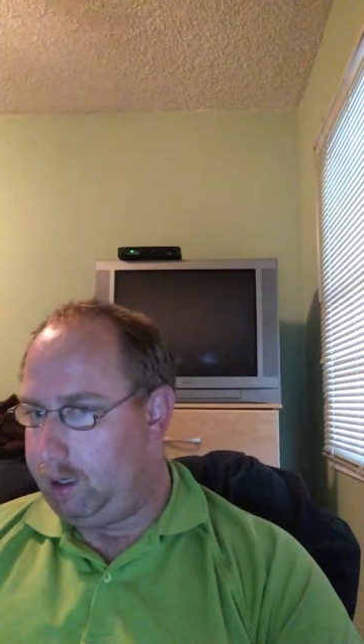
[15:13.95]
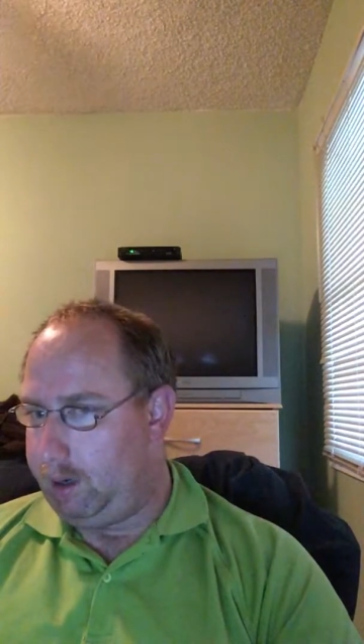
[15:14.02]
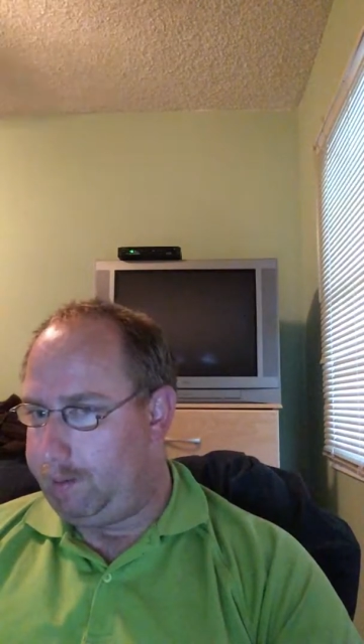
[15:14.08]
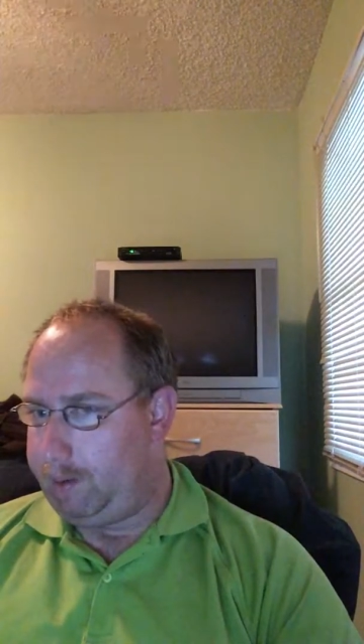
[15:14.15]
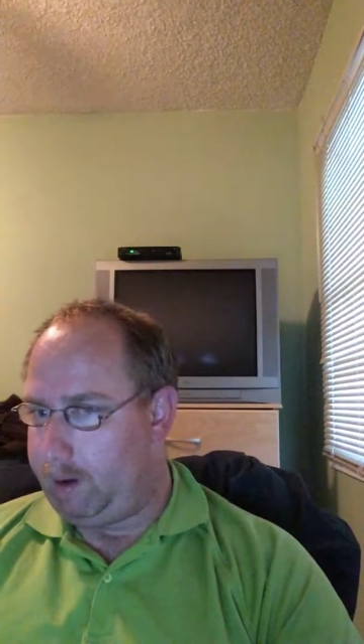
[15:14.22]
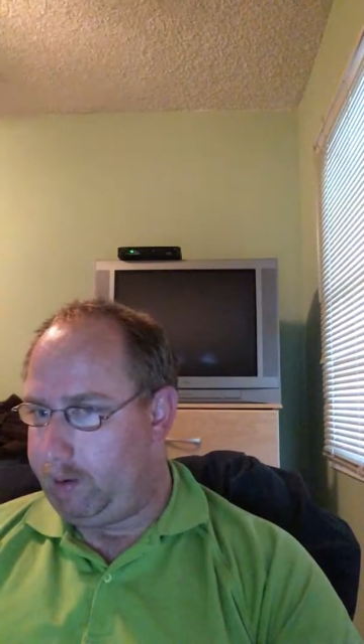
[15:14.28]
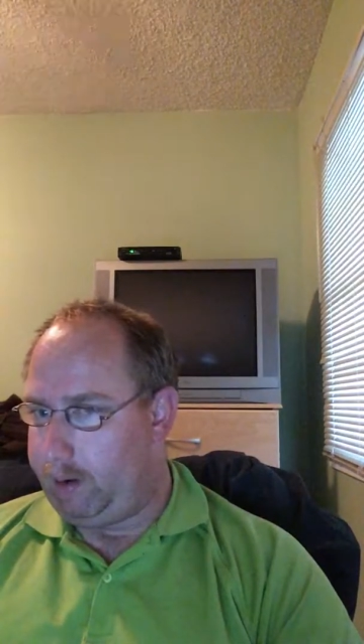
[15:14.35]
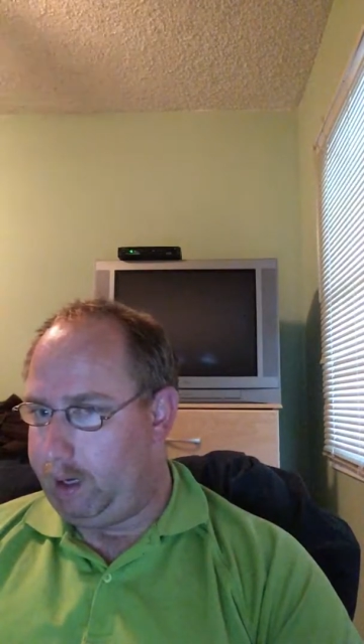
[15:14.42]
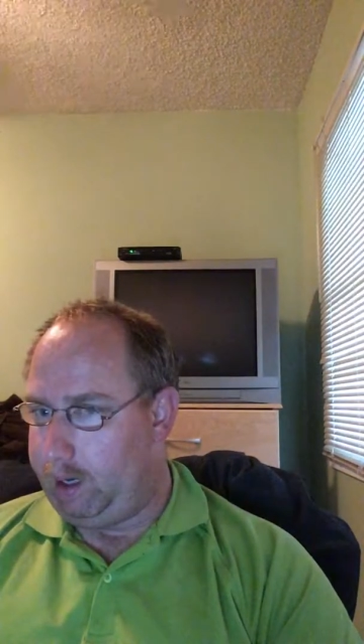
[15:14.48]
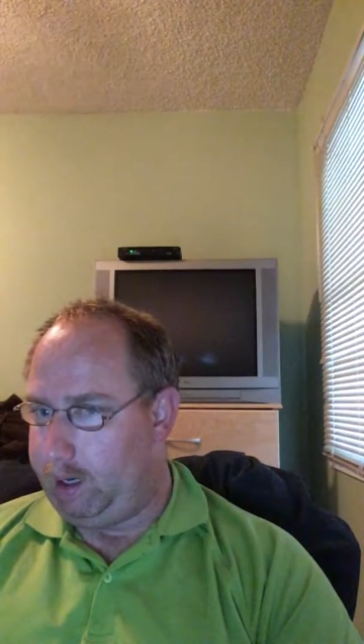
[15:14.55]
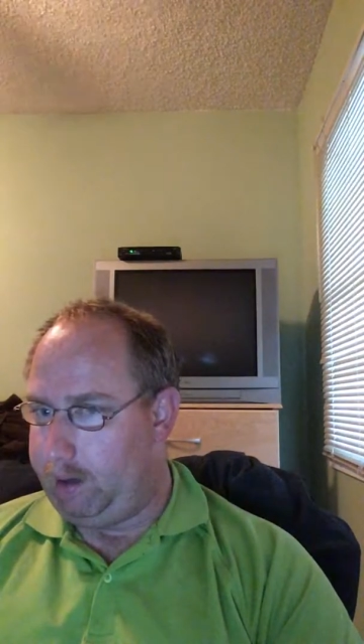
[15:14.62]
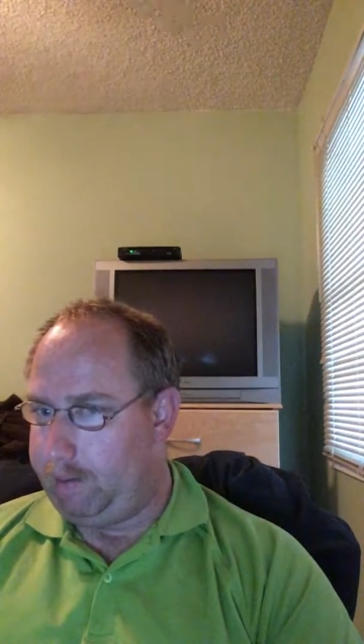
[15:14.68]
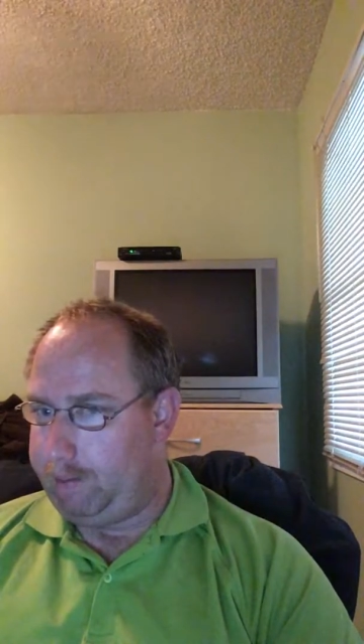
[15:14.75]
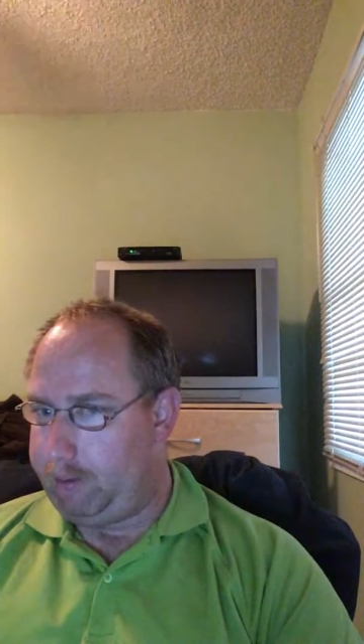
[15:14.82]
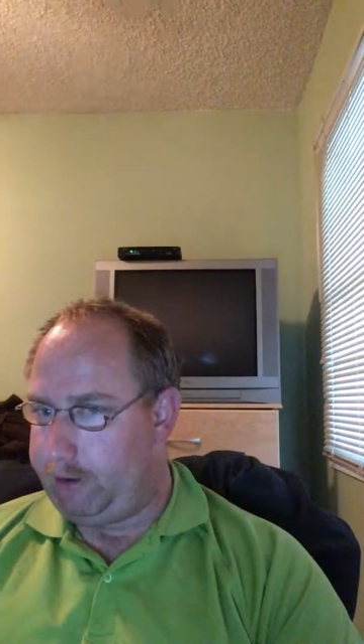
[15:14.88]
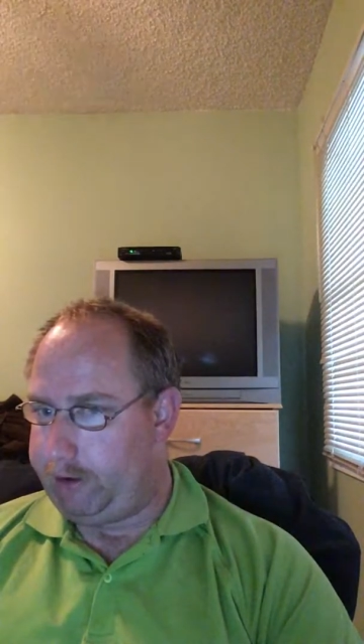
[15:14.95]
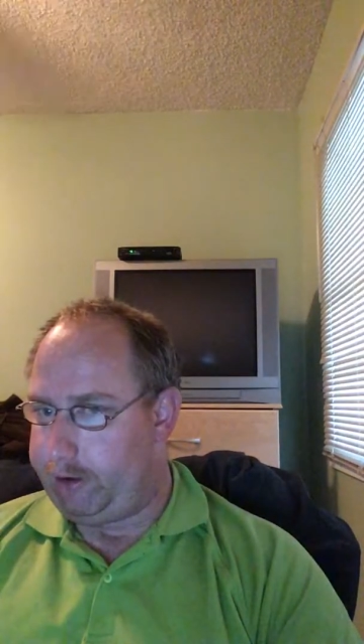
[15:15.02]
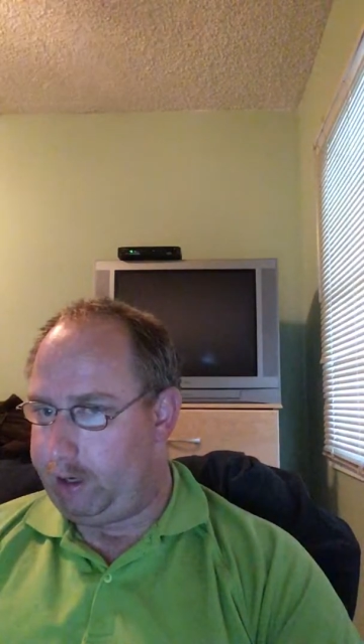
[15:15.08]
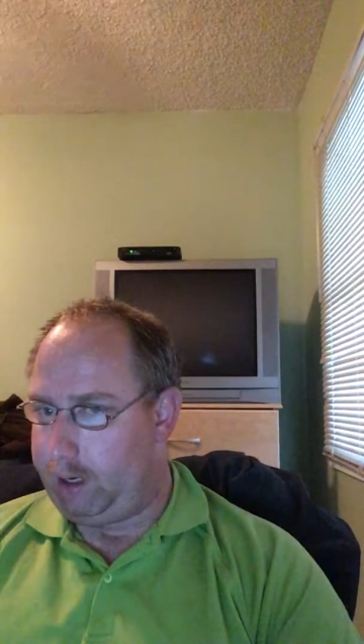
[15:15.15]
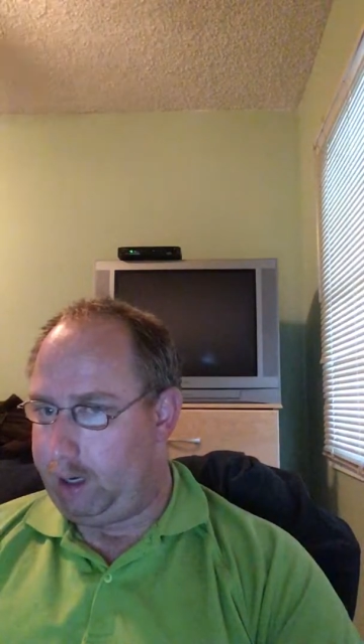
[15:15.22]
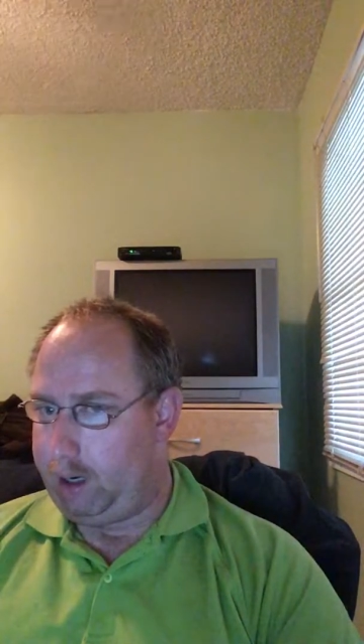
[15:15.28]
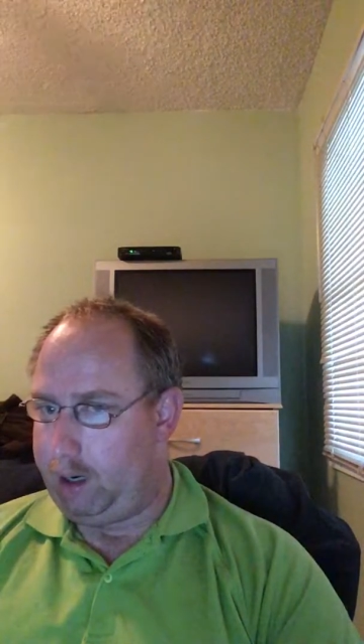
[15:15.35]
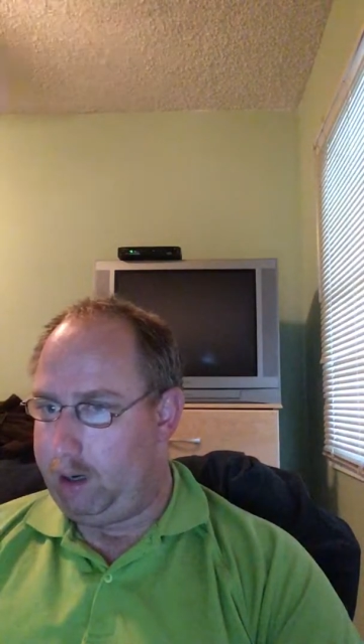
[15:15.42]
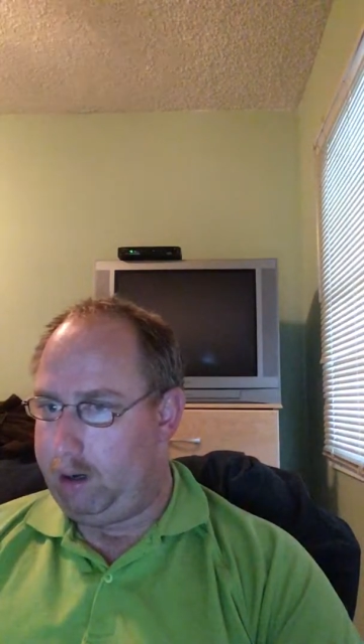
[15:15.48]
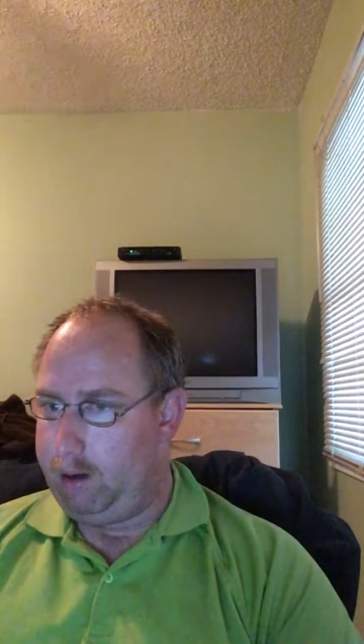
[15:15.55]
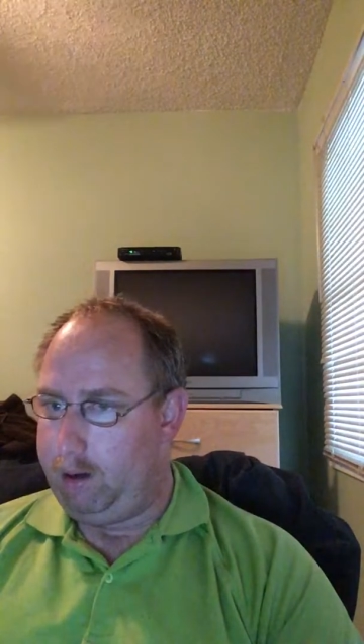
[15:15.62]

That would be greatly appreciated.